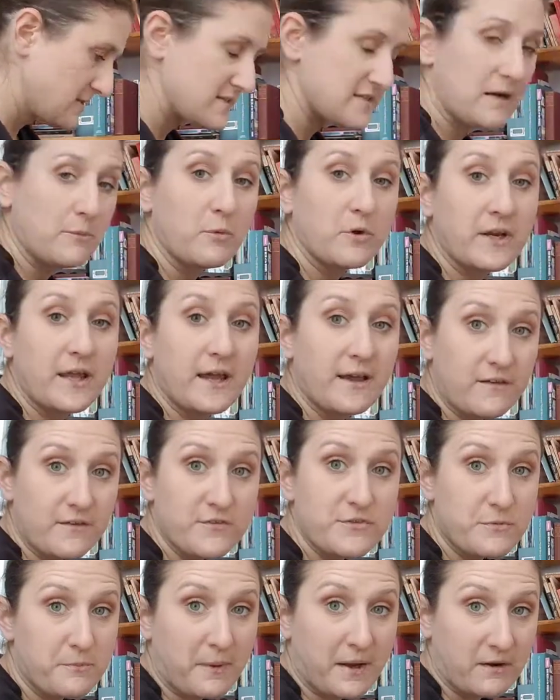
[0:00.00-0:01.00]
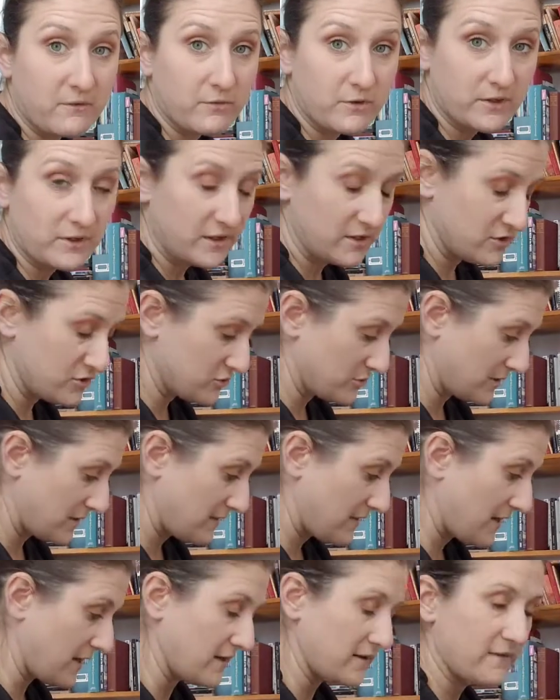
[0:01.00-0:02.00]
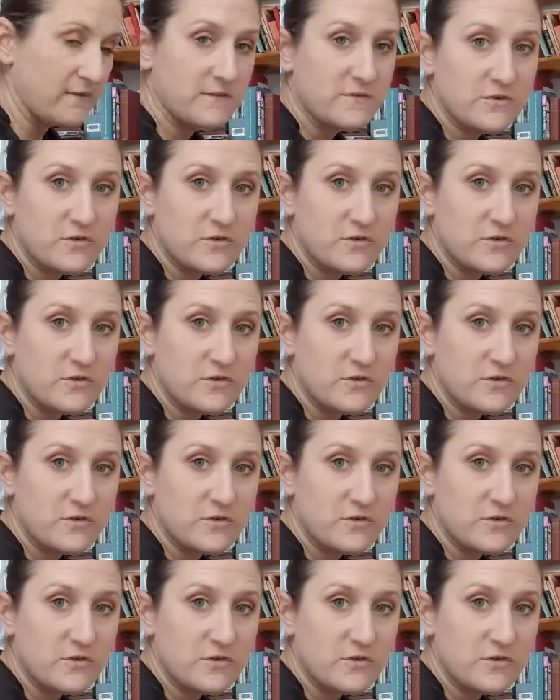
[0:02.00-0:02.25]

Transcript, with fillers: Someone else might really enjoy that.